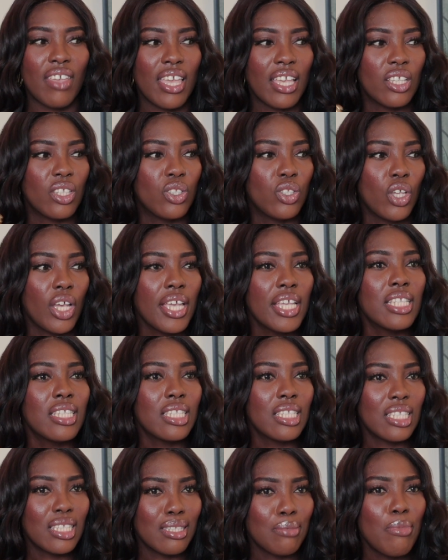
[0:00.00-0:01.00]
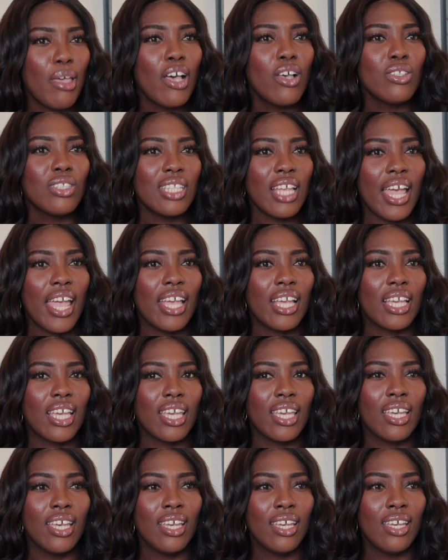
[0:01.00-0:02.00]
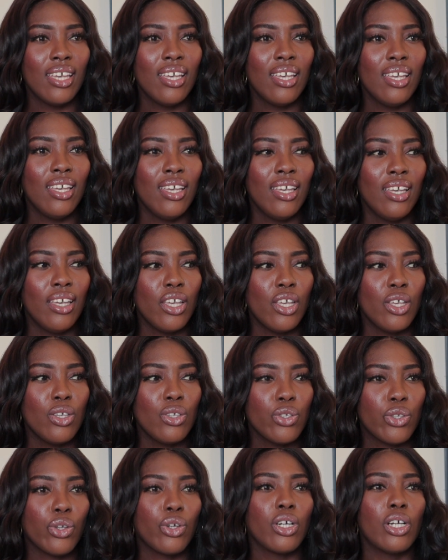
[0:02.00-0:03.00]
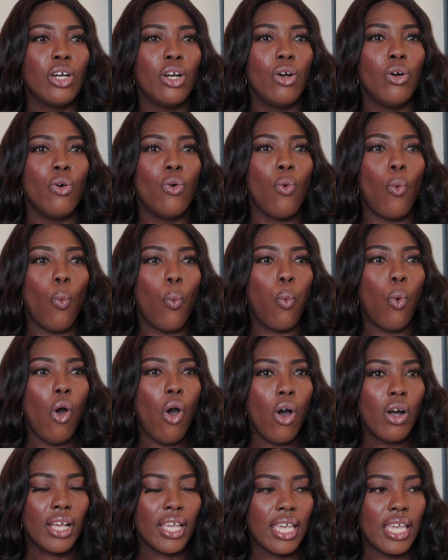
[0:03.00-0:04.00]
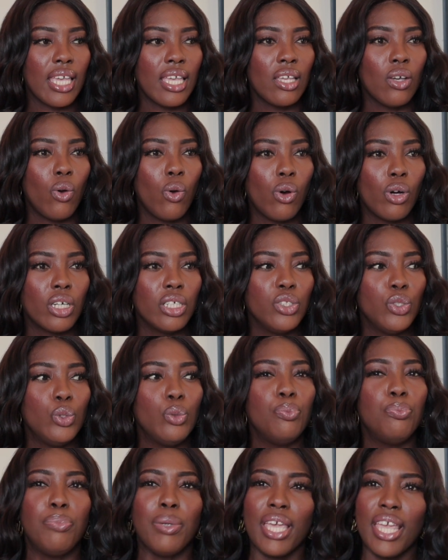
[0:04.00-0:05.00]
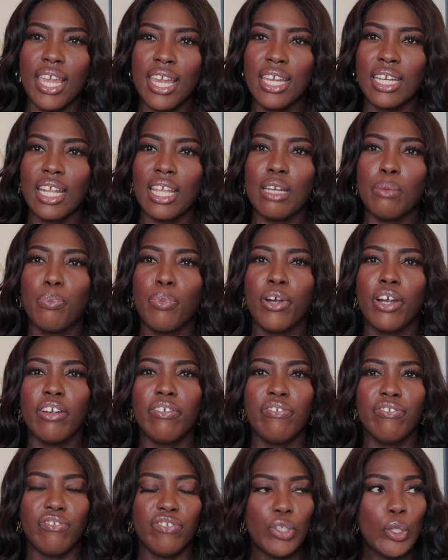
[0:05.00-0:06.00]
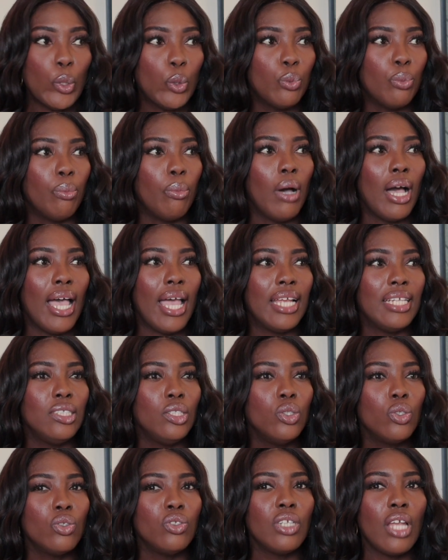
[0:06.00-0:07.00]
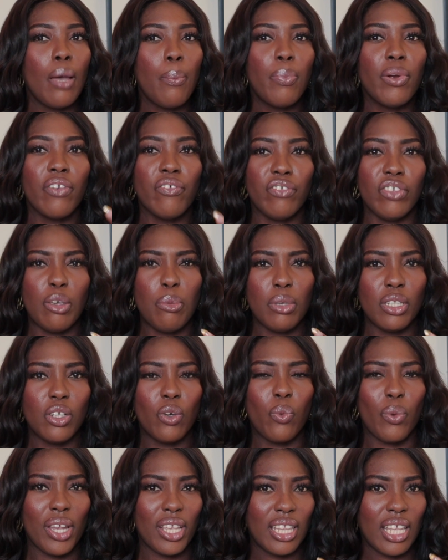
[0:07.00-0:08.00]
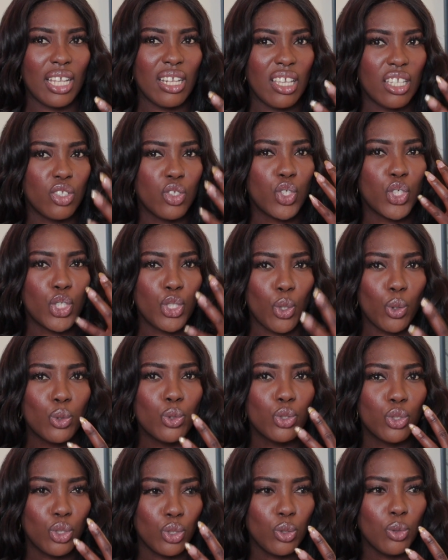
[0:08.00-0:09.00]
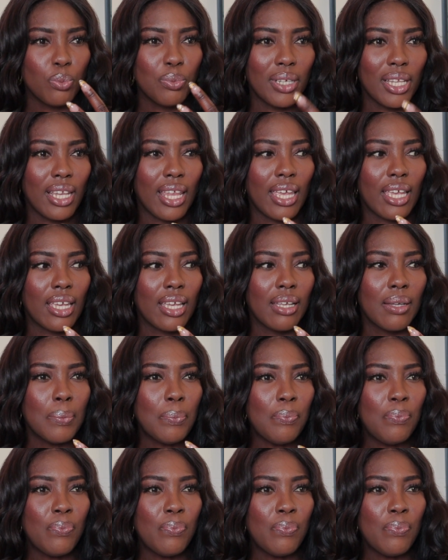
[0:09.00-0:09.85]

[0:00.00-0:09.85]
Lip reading: It smells like you're walking or you bathe in perfume, and no, not perfume in a way that it chokes you, but like